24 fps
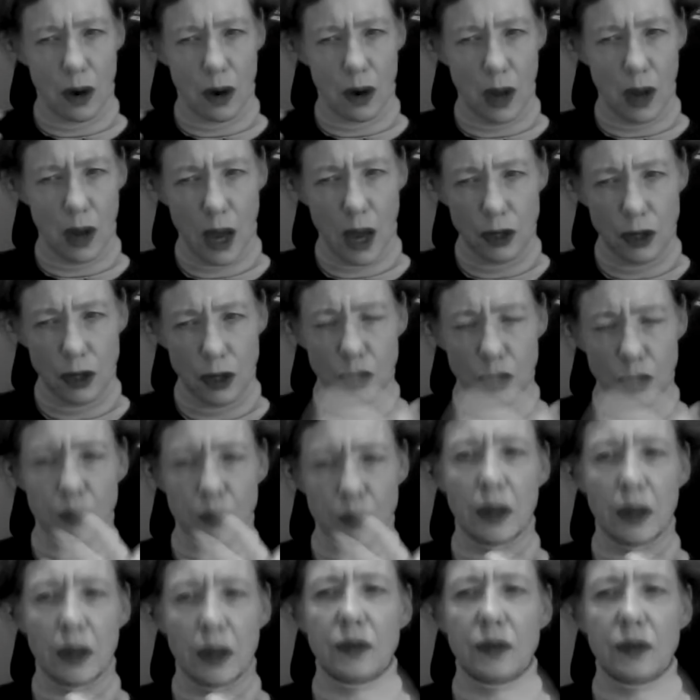how did you
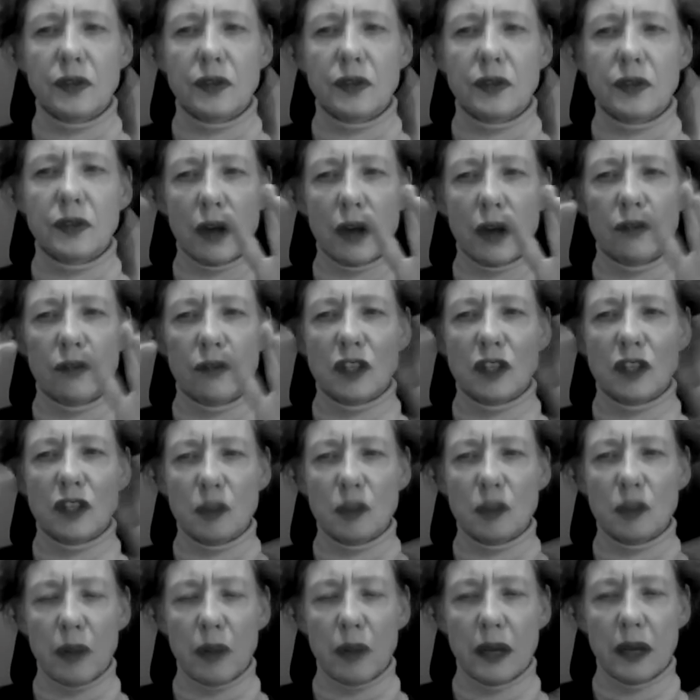pick this kind of
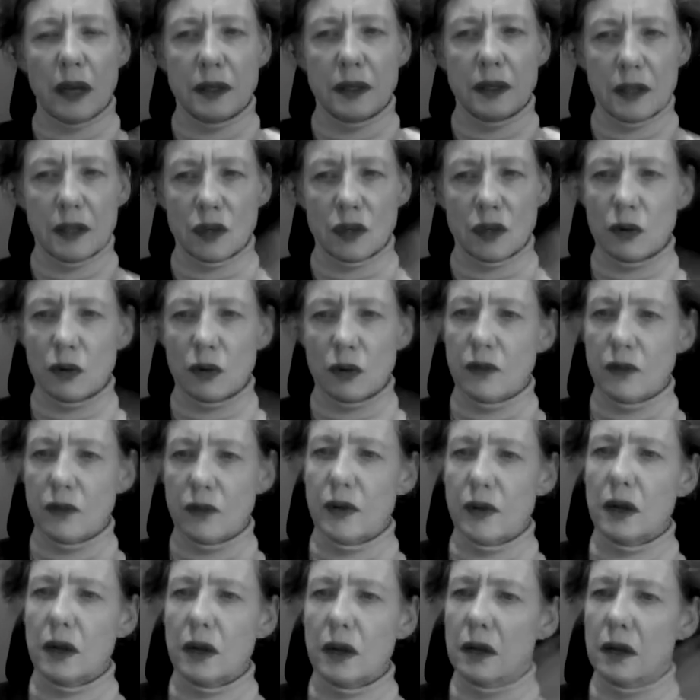space that's sort of
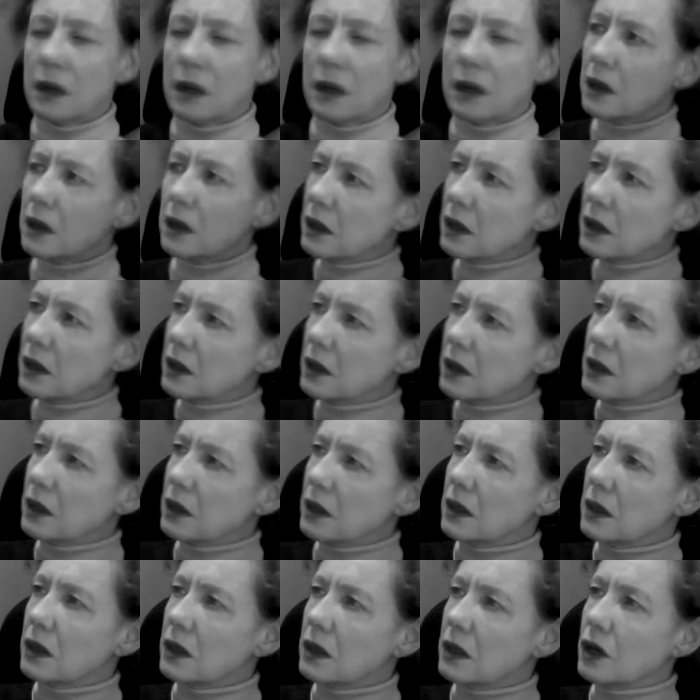a,
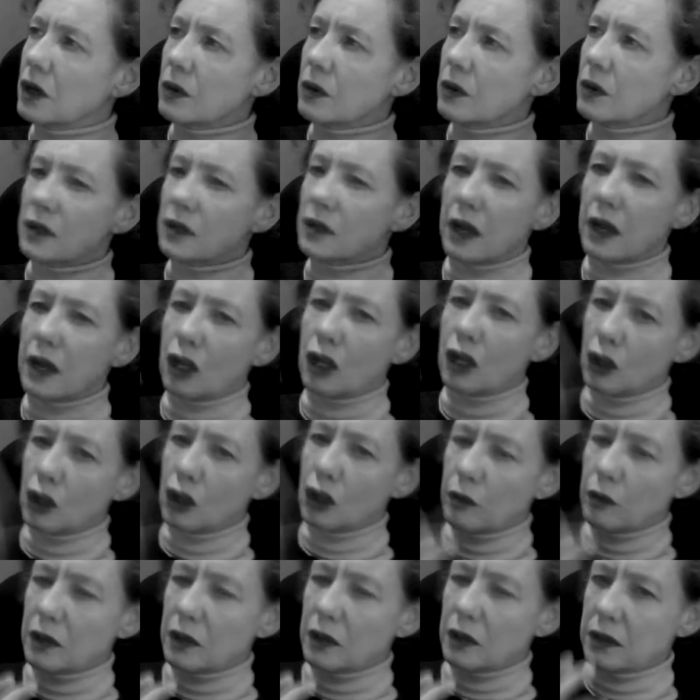you know, it's a
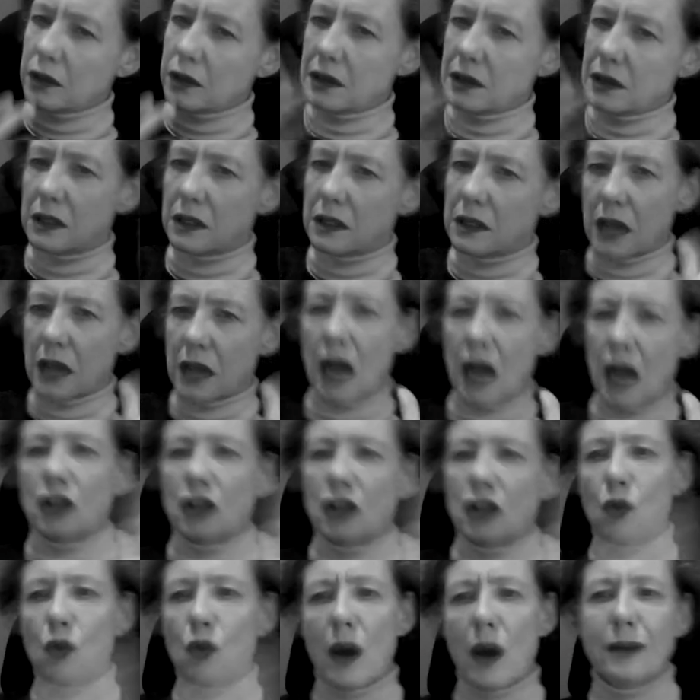human slash
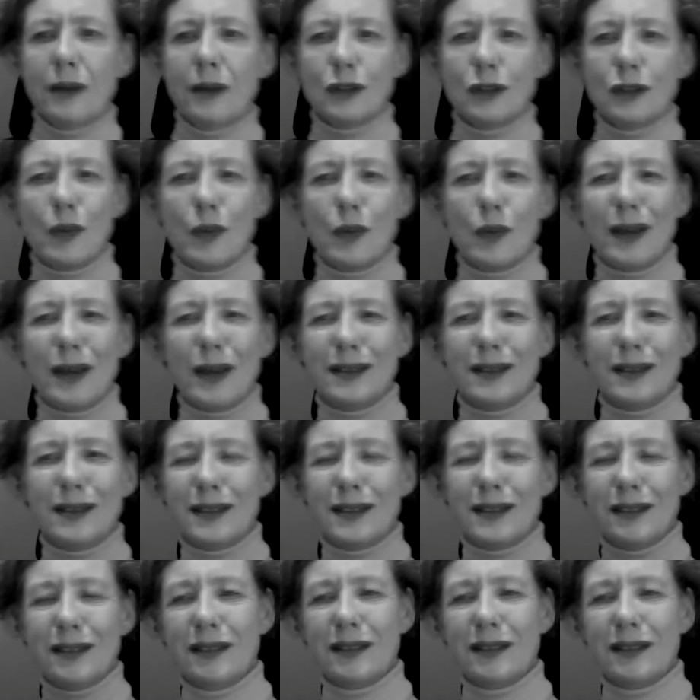wild space?